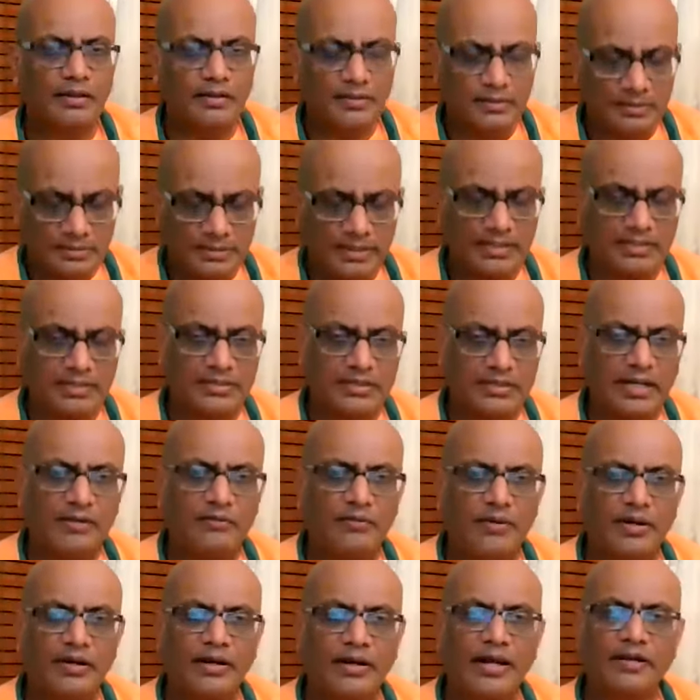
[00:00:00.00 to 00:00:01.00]
So just stay
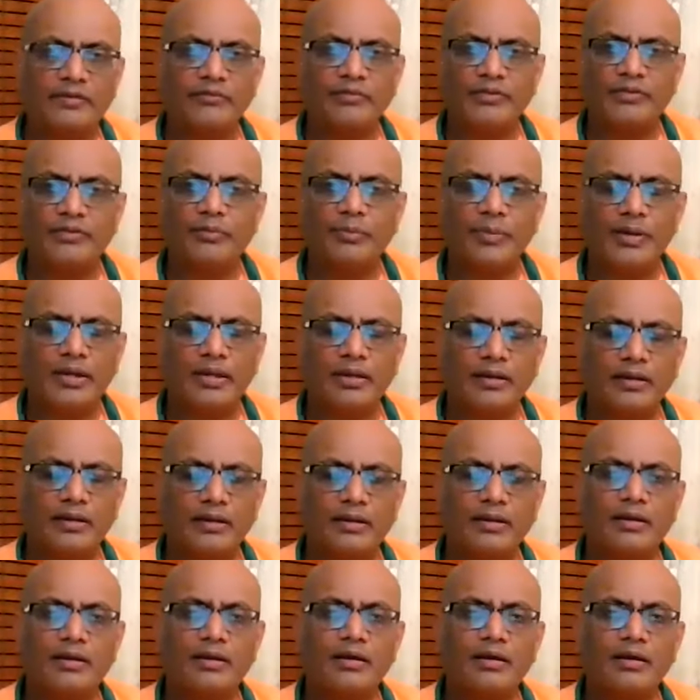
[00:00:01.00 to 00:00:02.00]
one night with me.
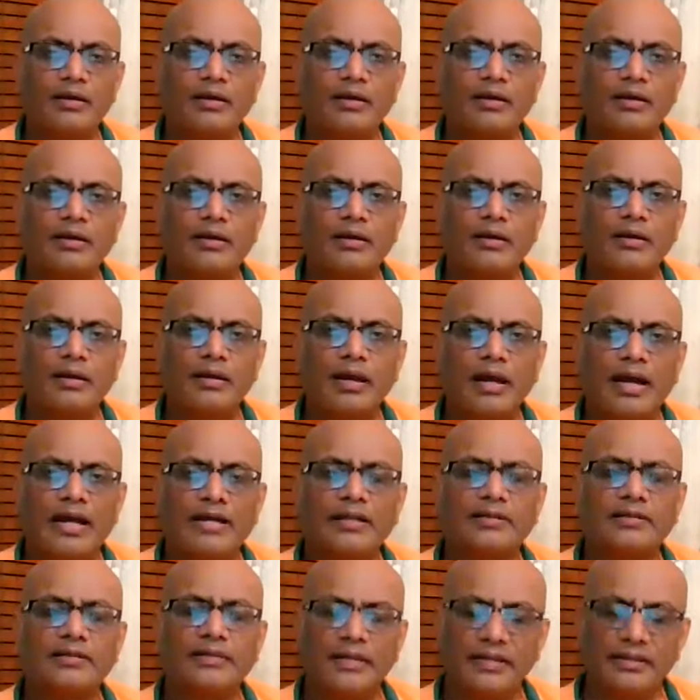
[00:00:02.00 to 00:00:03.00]

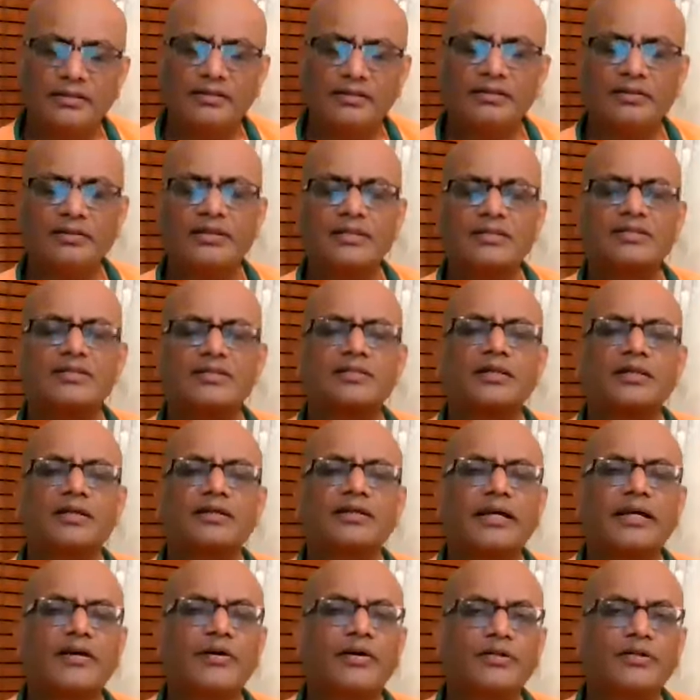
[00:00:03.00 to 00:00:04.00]
And then this
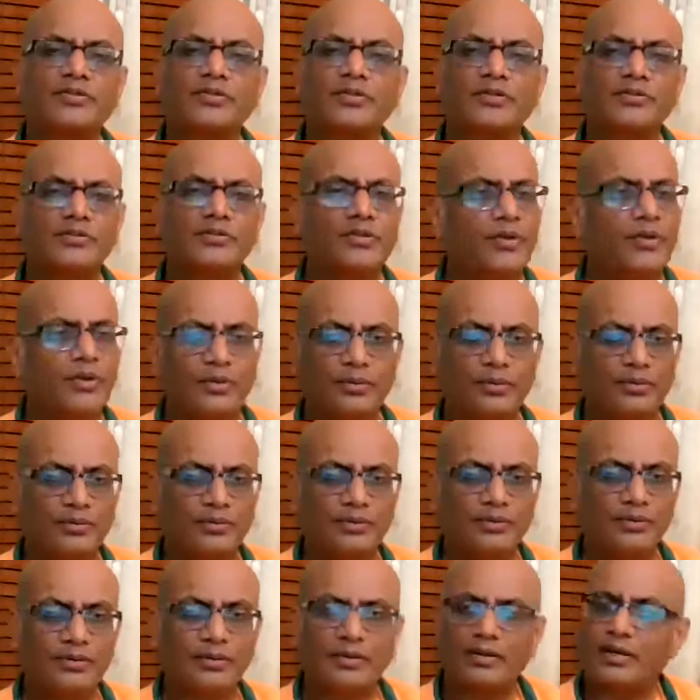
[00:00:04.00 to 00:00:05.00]
third dacoit says, no,
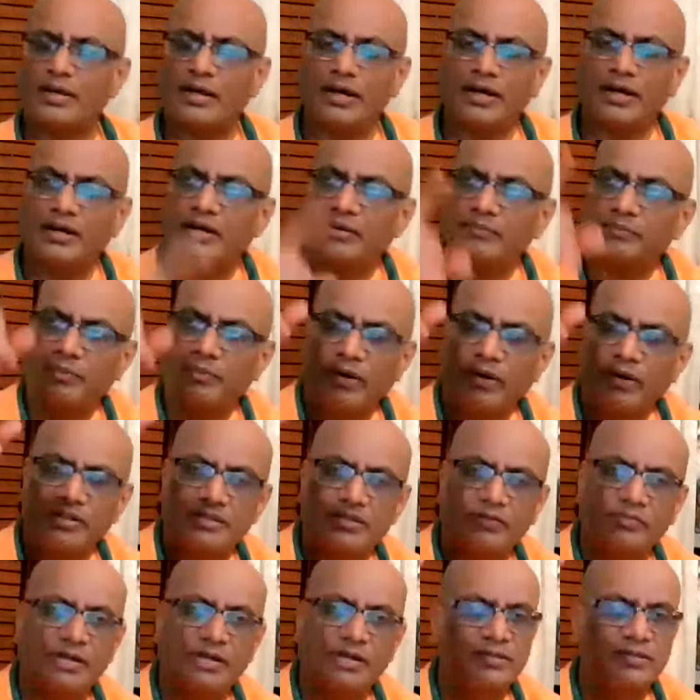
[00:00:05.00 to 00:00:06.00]
points
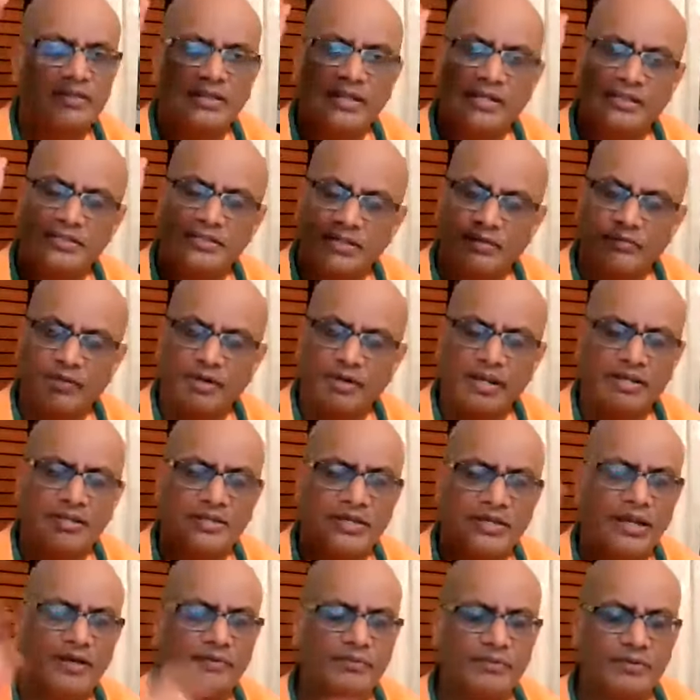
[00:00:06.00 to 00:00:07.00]
the village. That's the village.
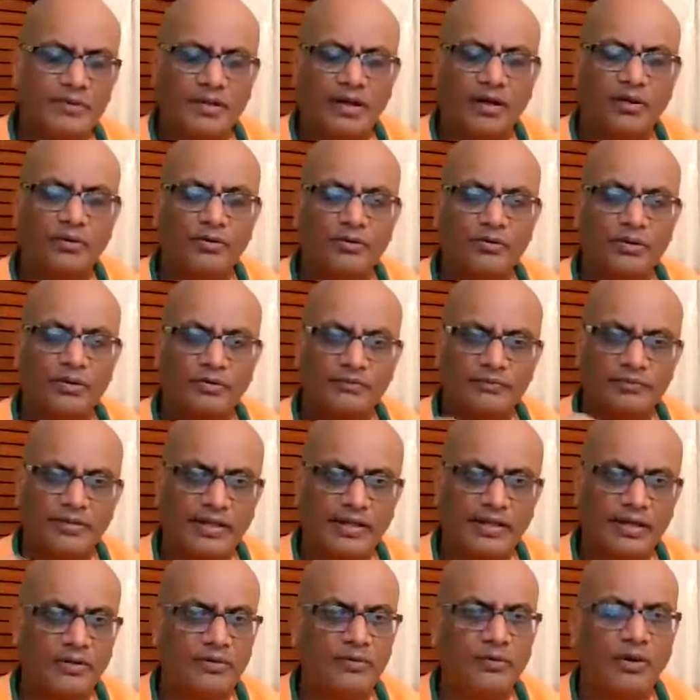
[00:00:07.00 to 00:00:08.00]
I have now
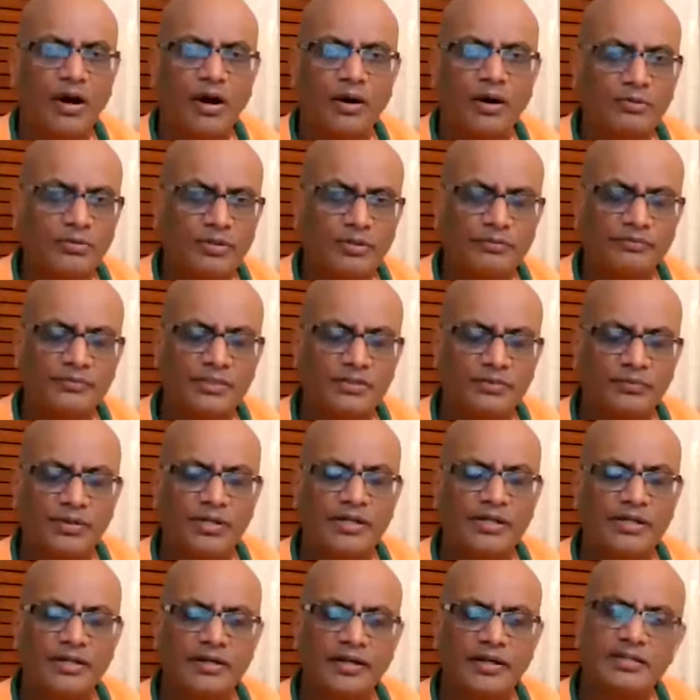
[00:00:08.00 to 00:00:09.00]
taken you out of this
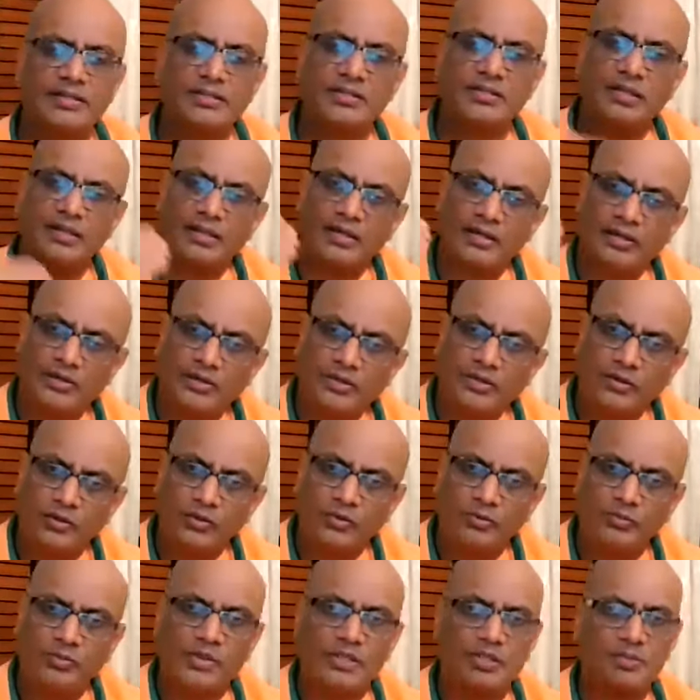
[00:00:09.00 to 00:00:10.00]
wilderness.
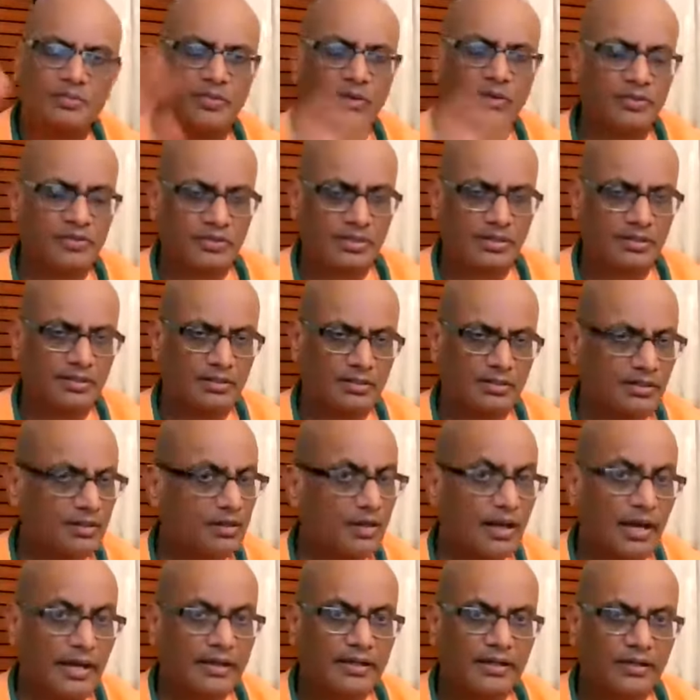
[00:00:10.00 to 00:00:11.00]
You please proceed.
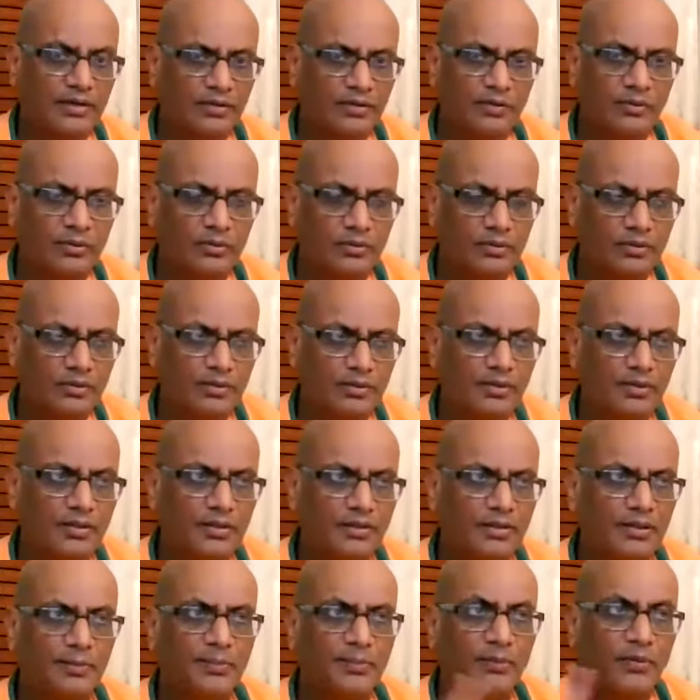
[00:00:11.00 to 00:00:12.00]
I cannot go.
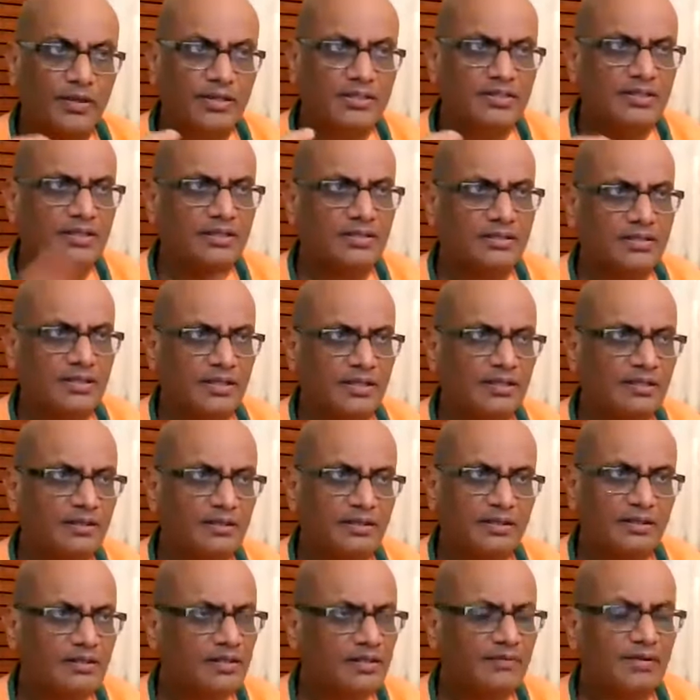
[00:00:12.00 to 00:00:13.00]
The police is there.
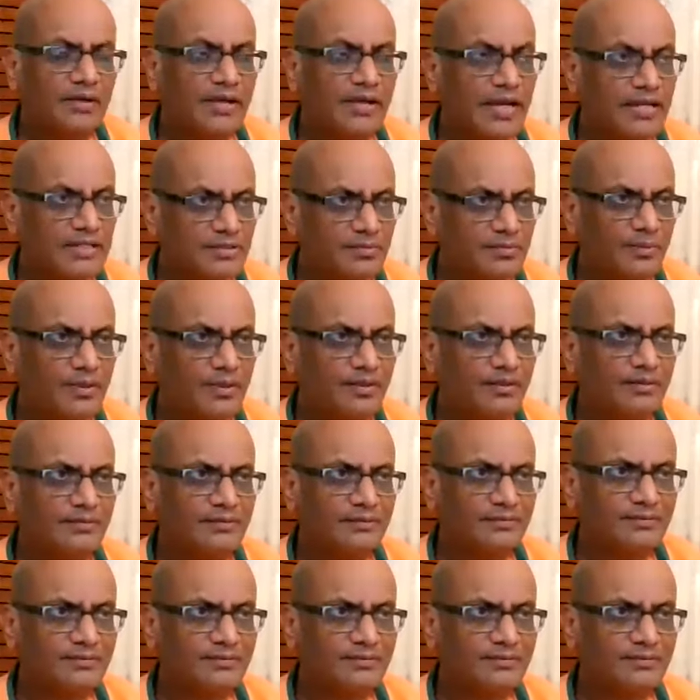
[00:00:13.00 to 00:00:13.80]
They will catch me.